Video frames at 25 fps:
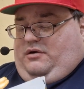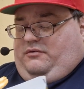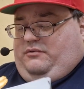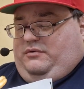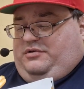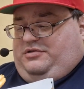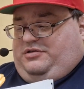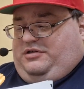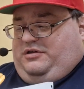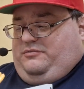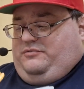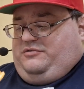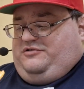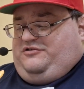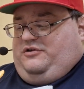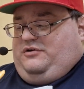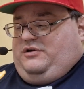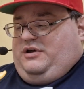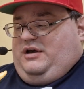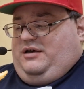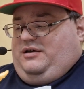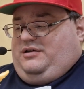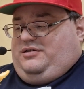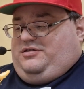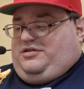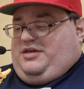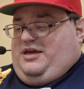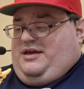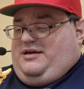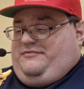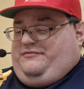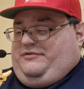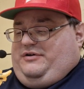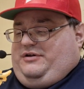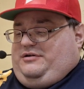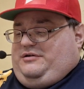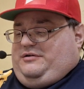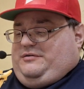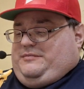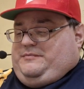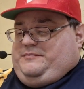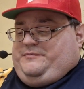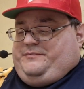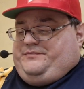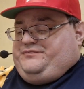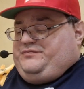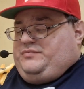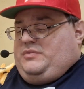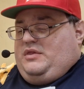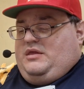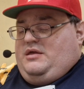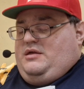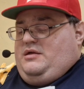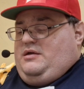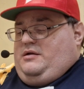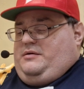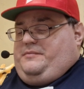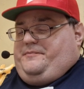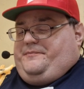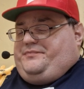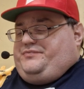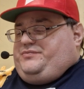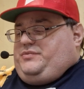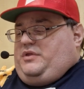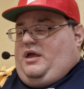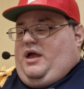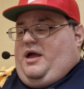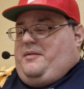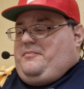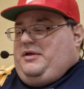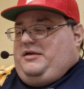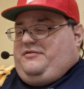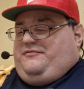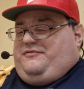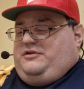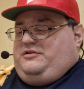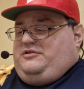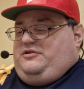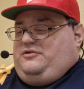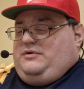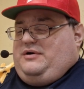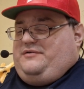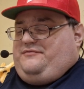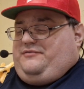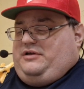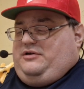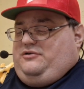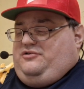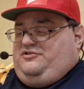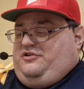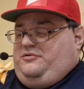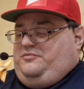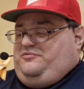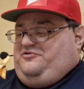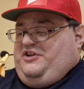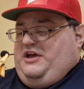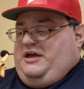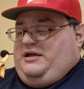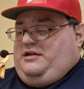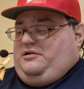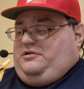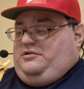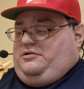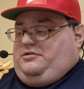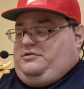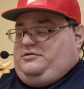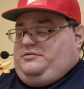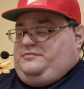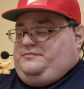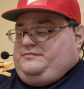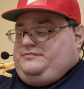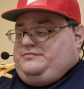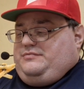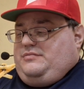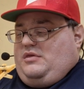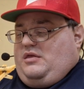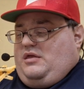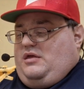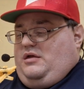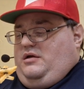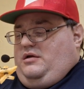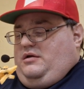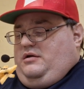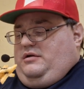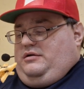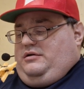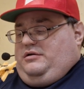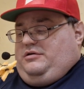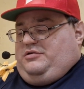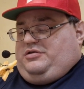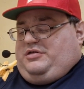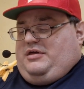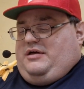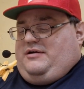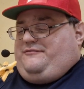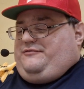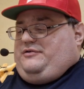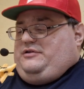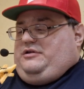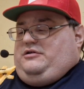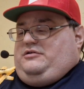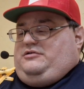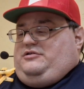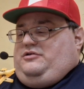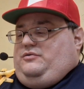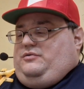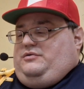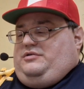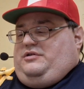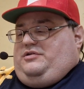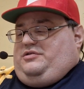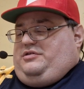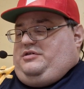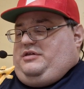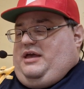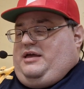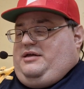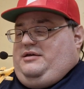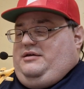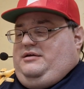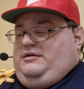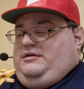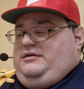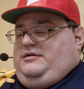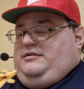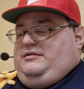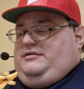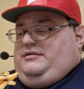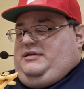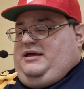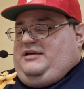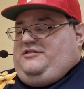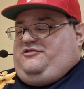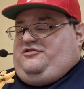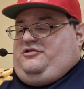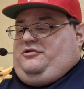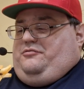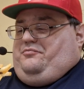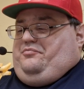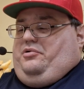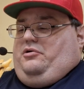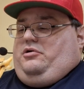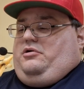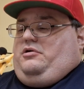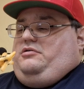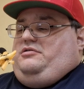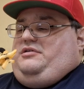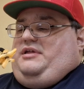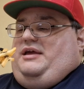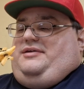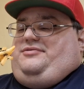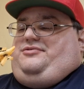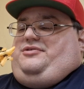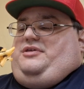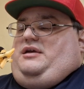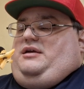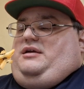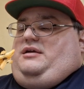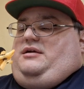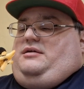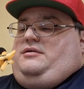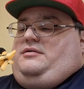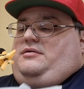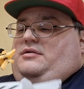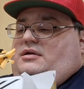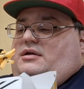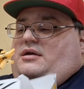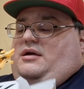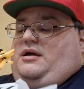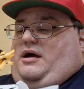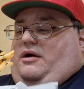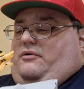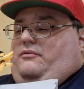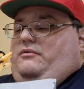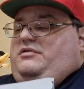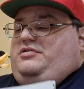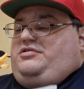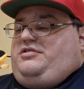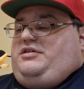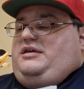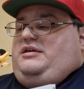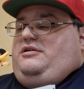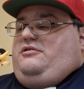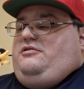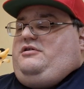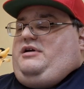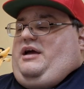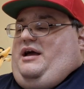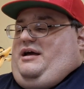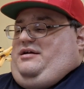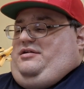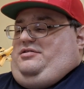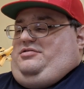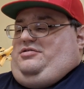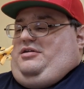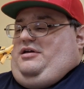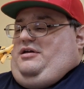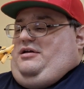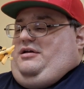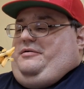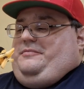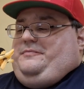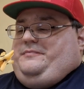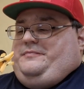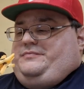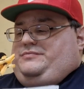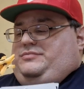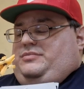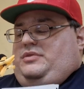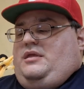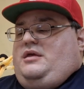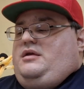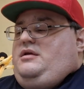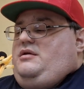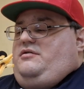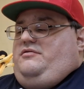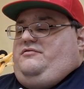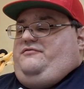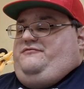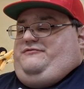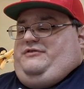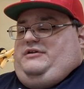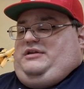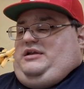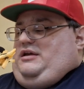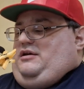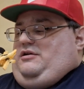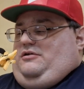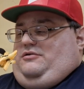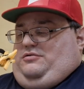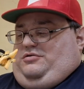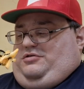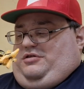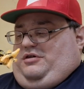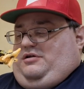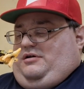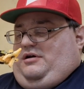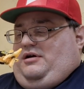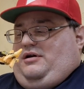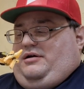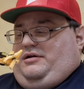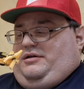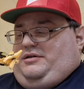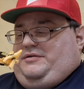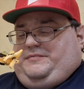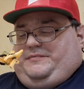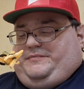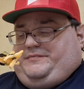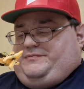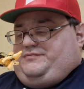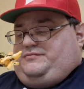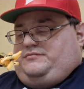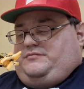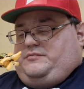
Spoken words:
I want to see what you guys have. If you do have a YouTube channel yourself and you're doing this National Burger Day thing, I want to see your guys' videos on